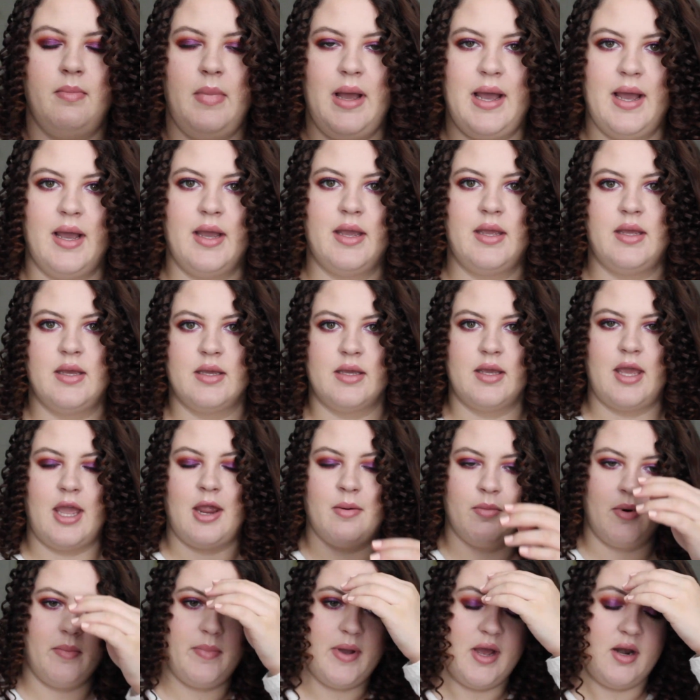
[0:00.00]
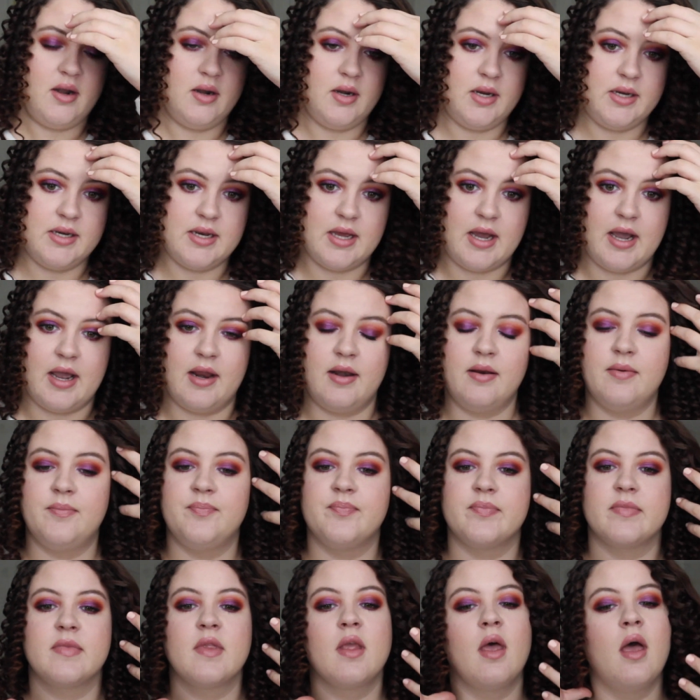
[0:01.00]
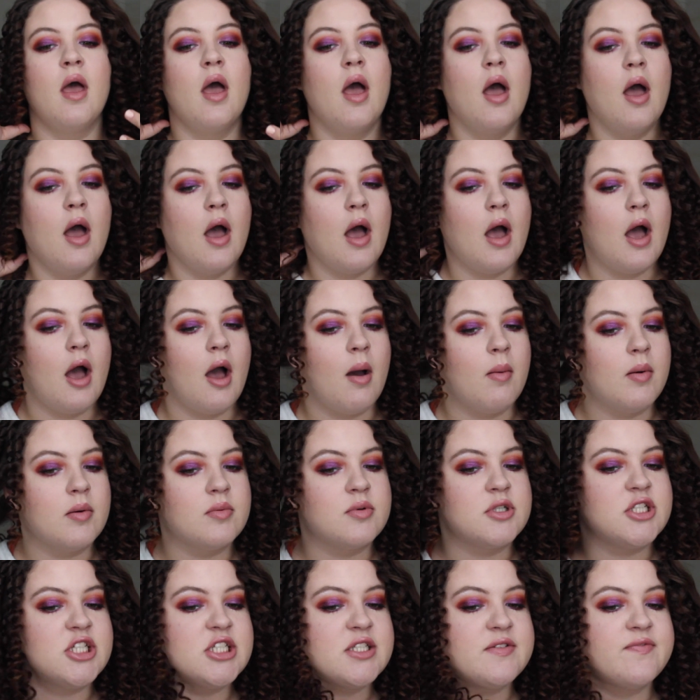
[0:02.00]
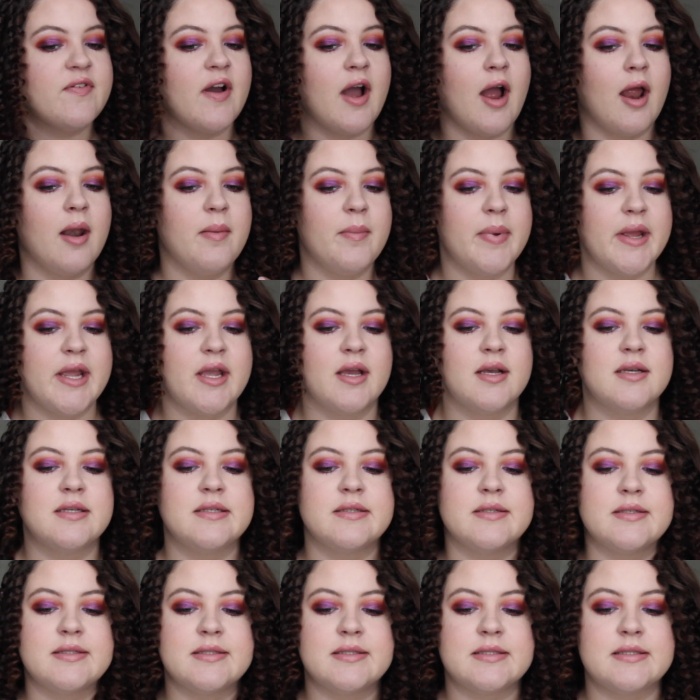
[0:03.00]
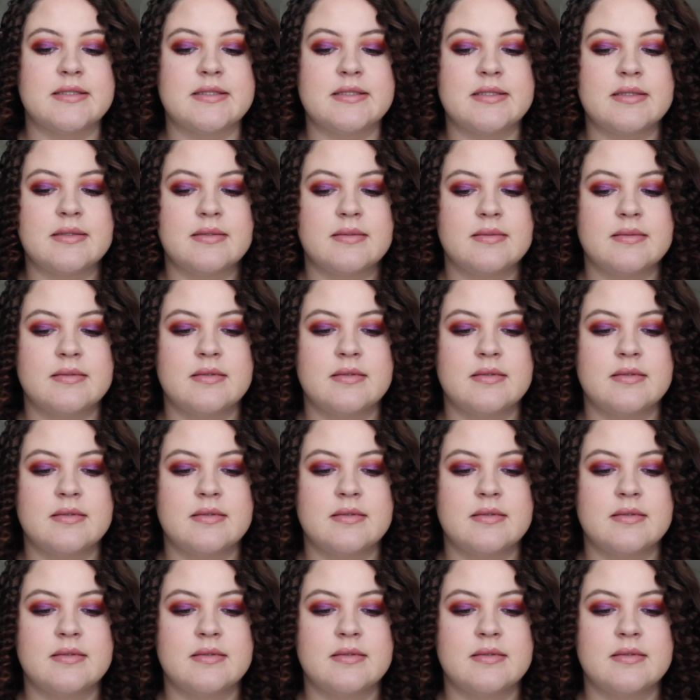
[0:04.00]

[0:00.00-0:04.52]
My camera battery died, which is fine because